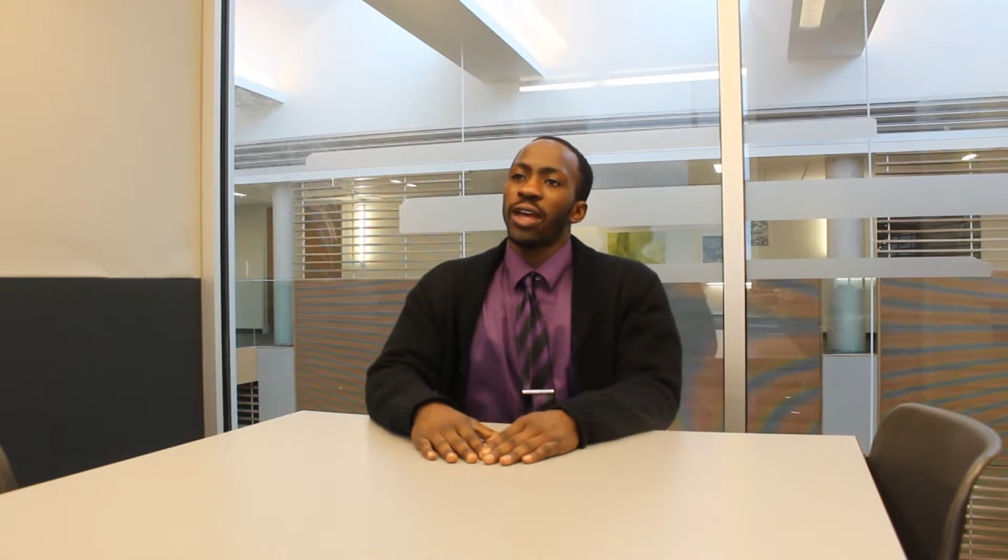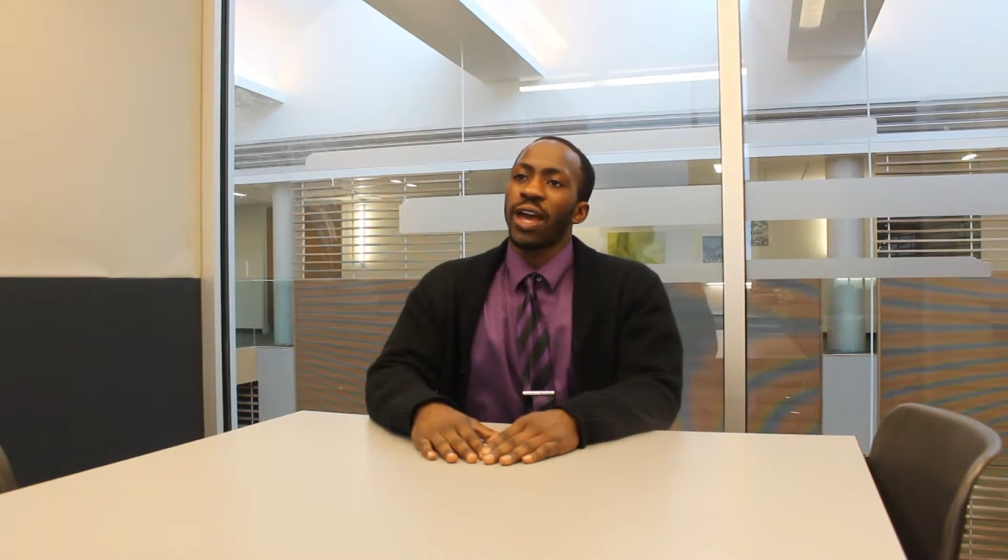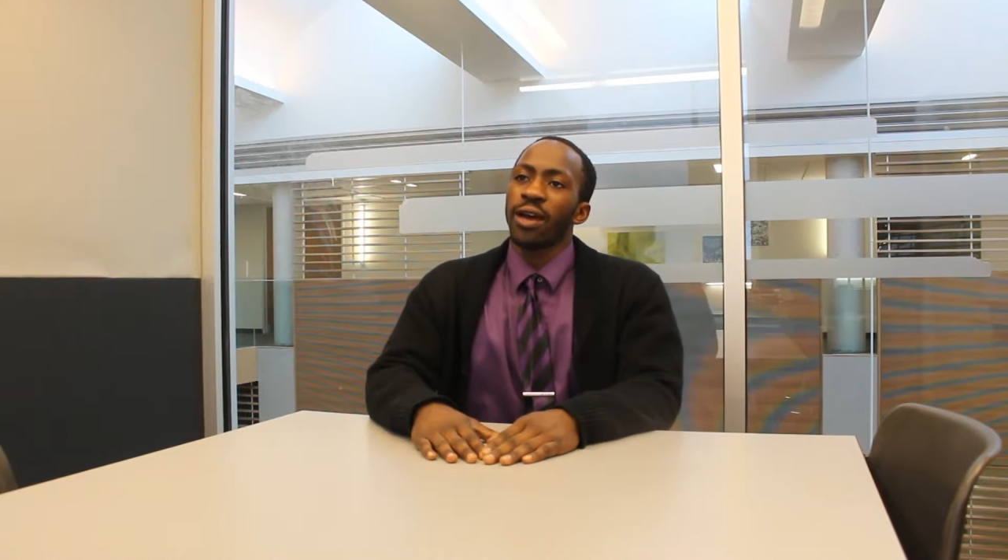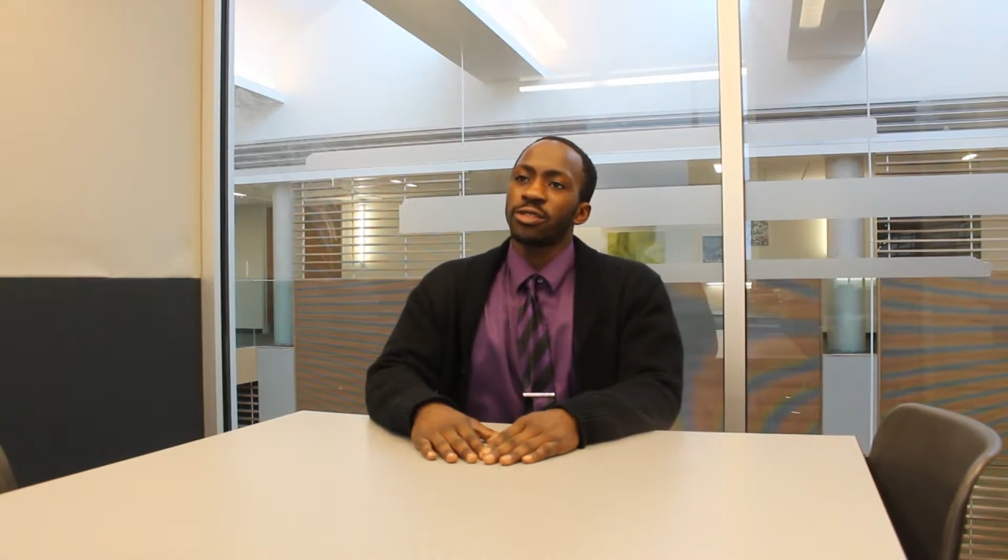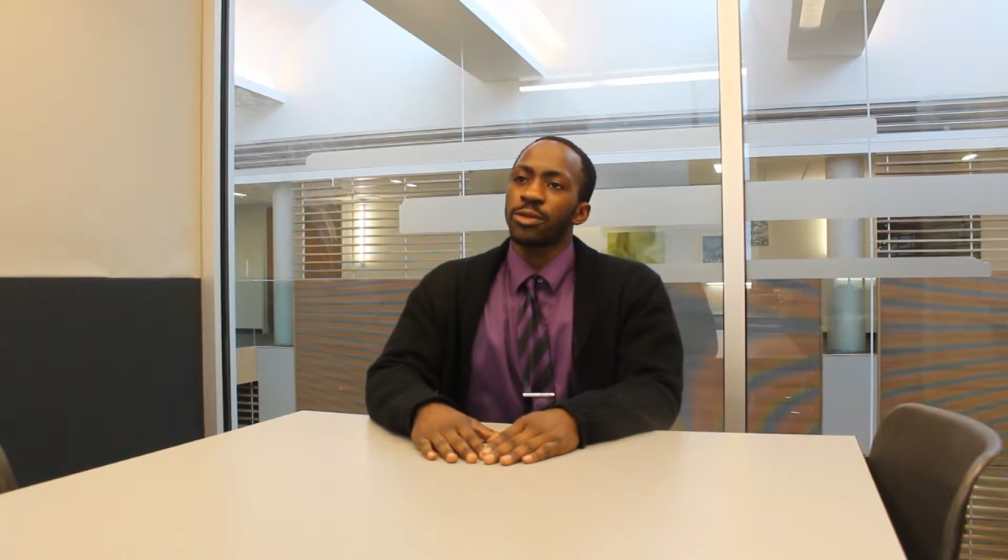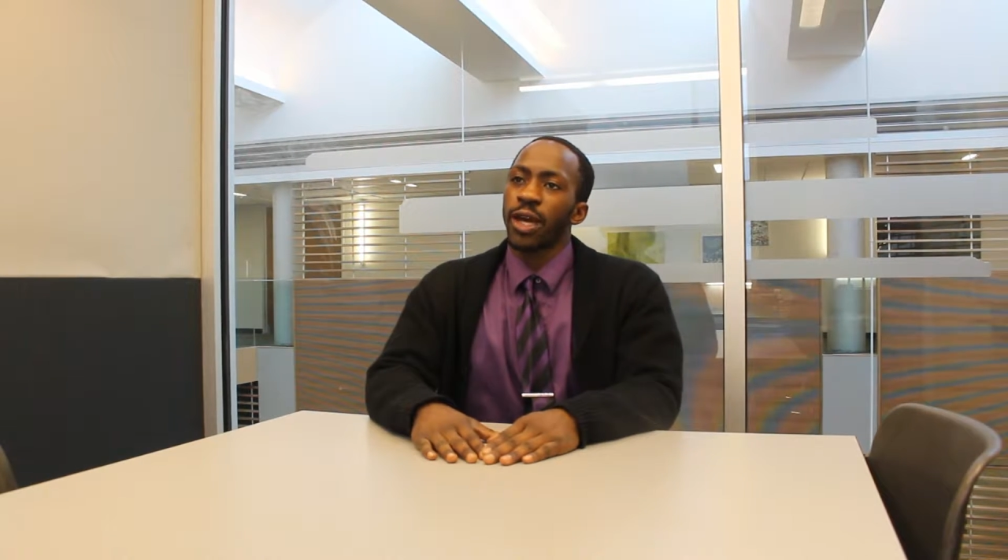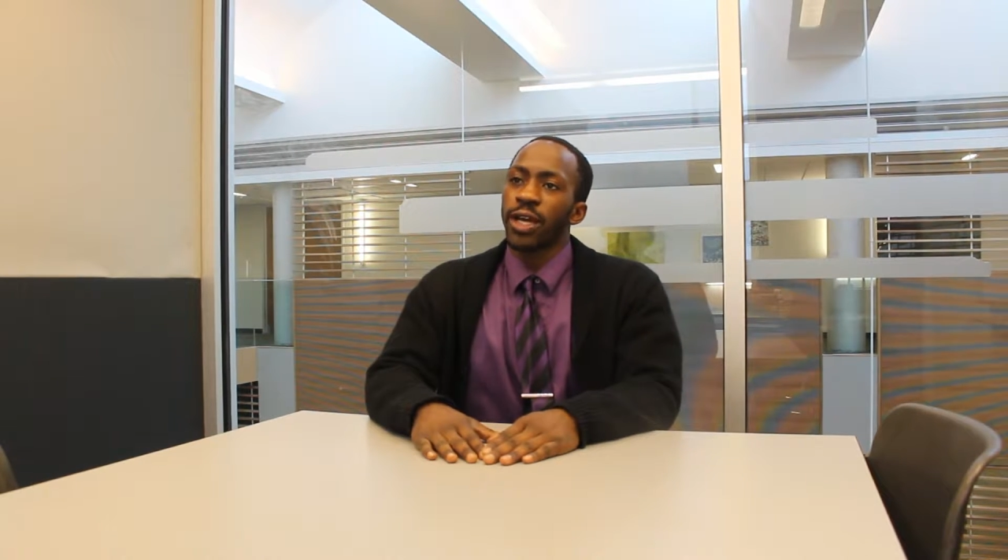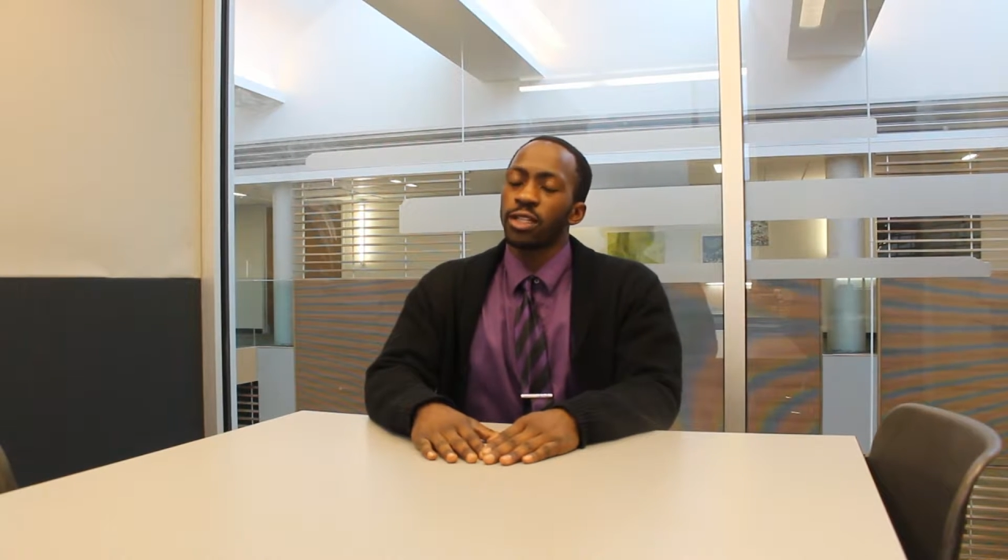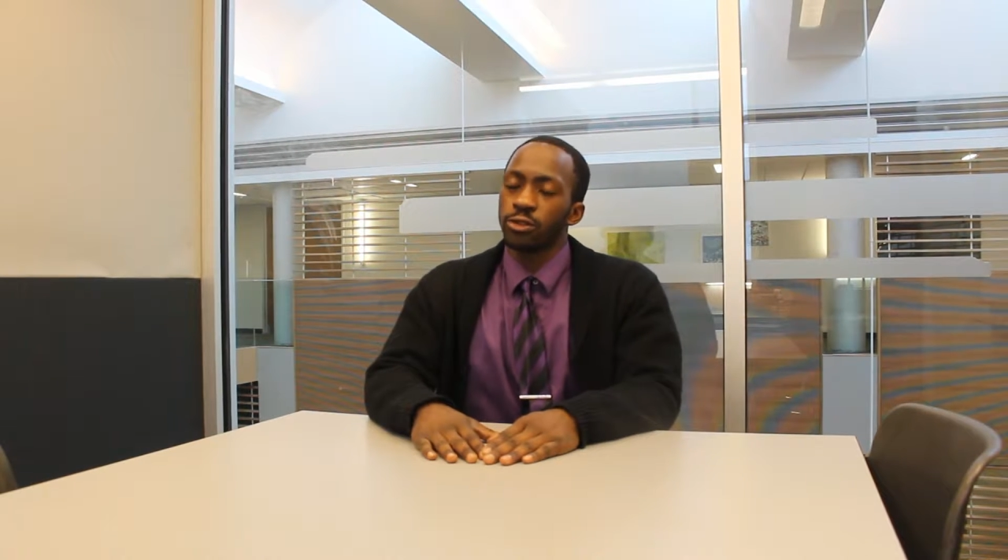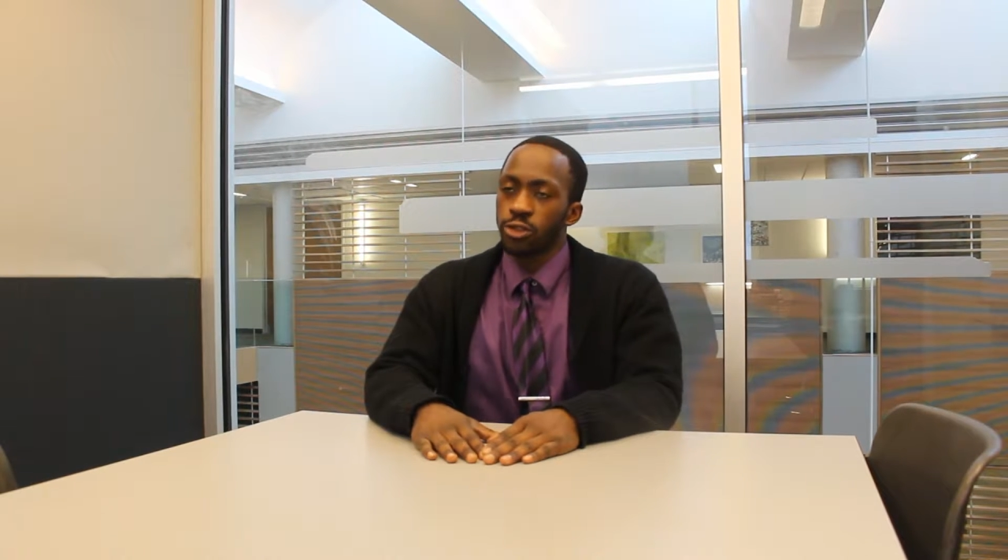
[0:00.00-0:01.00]
to have some
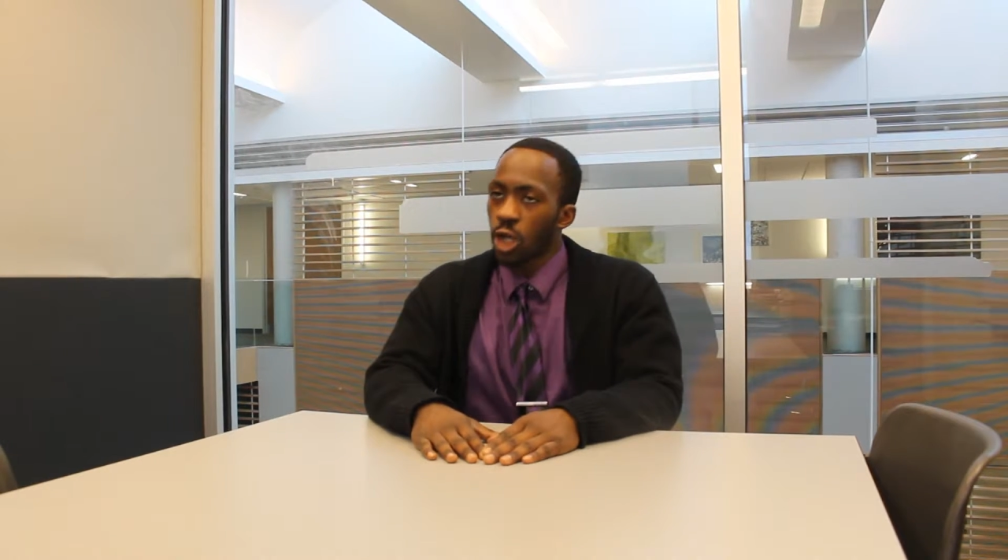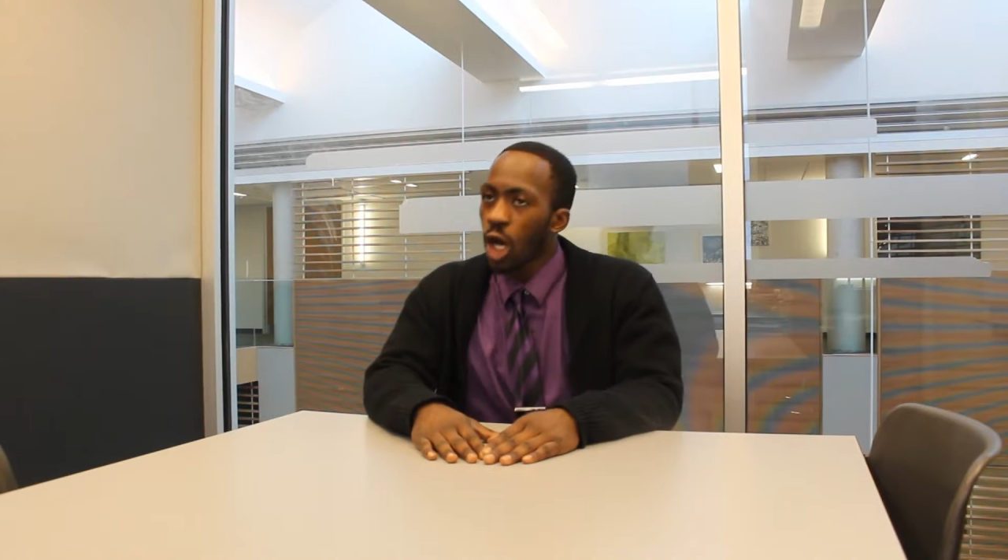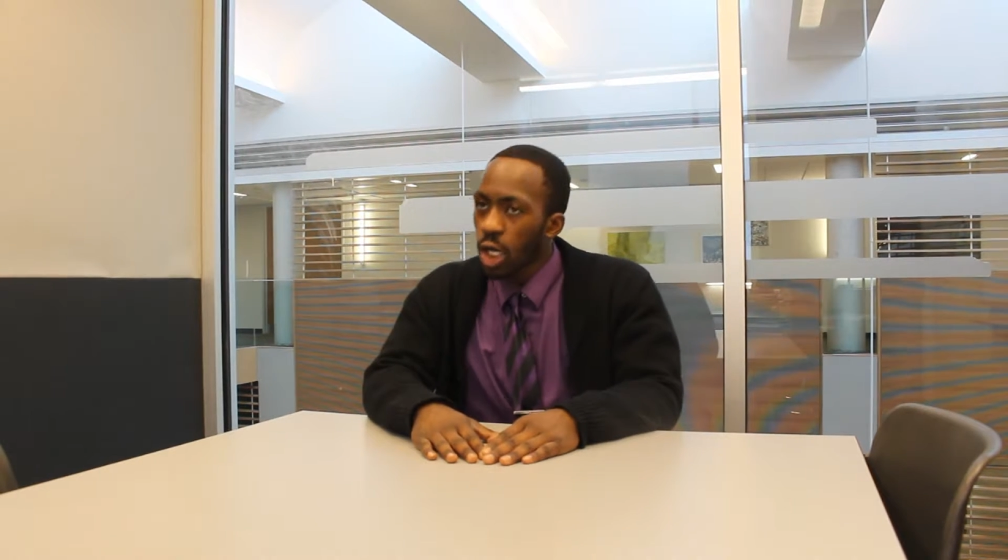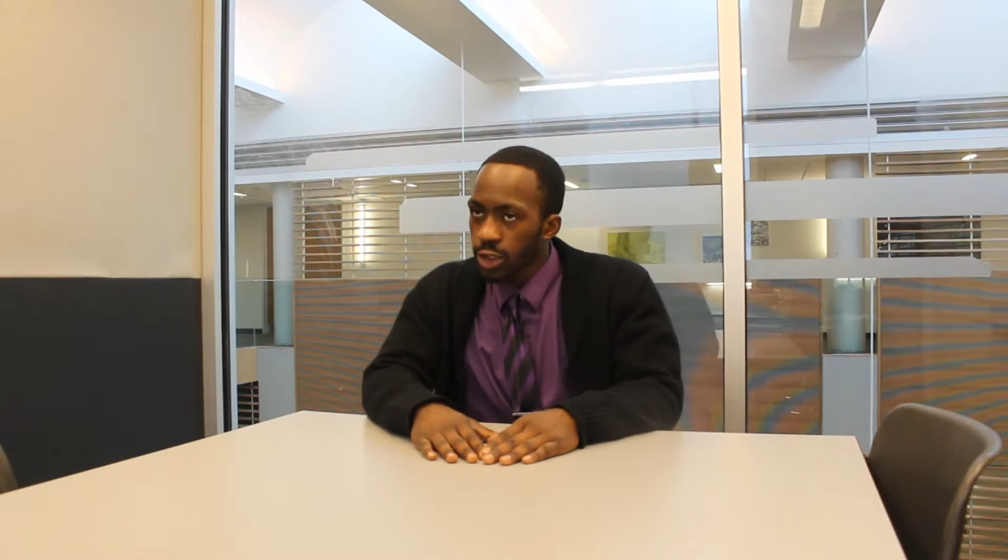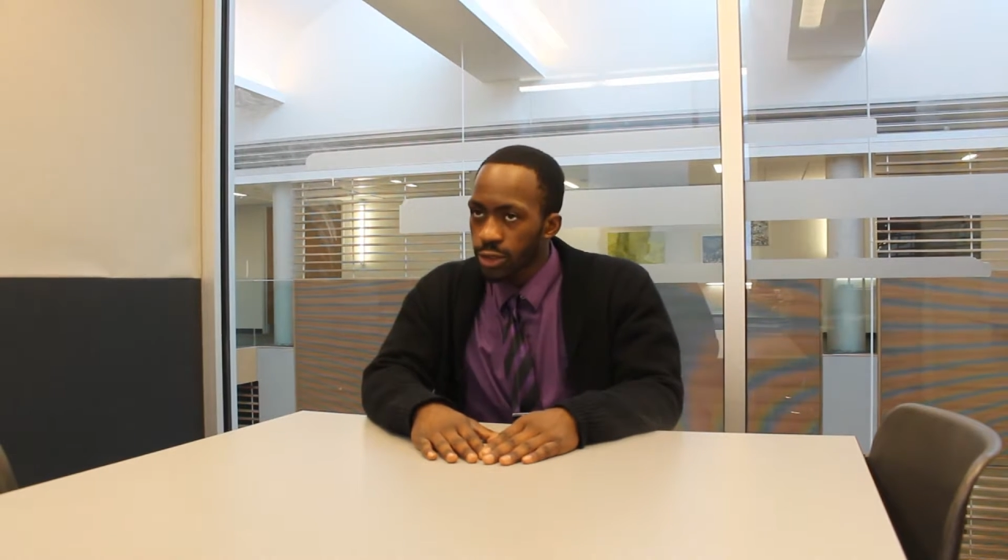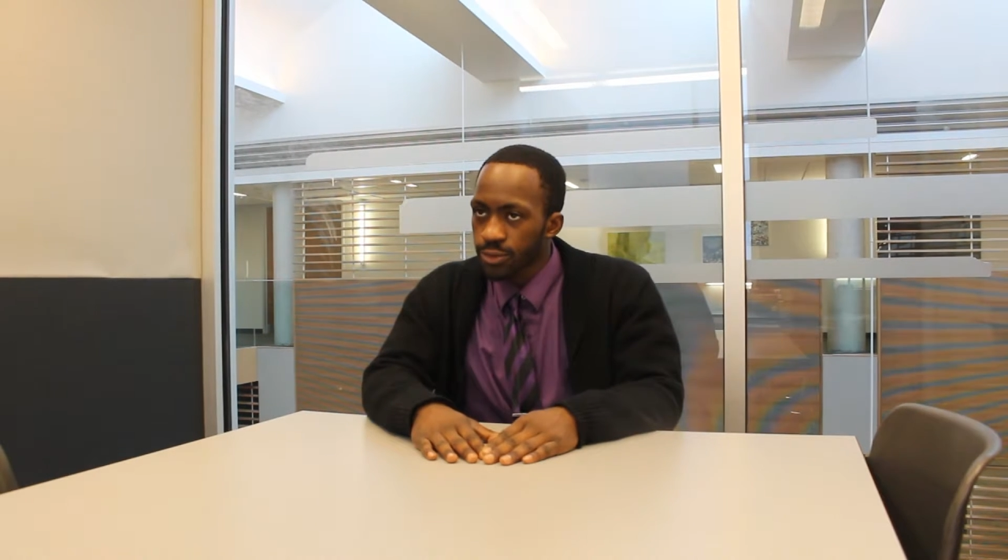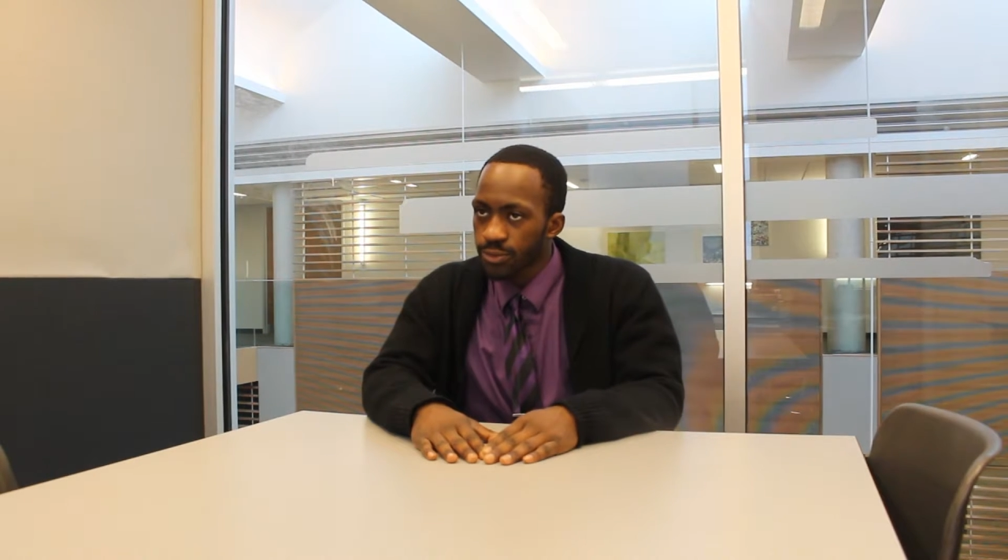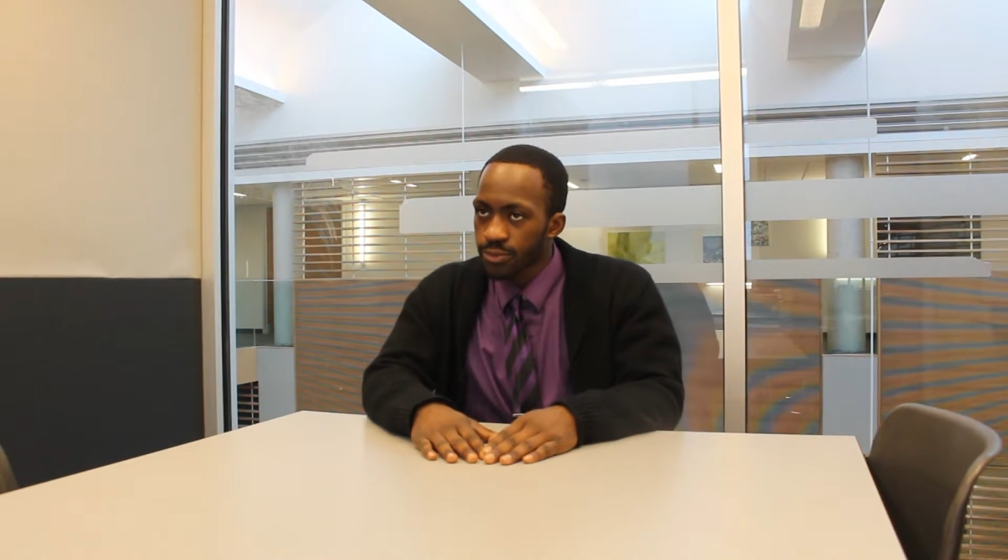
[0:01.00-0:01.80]
kind of talk.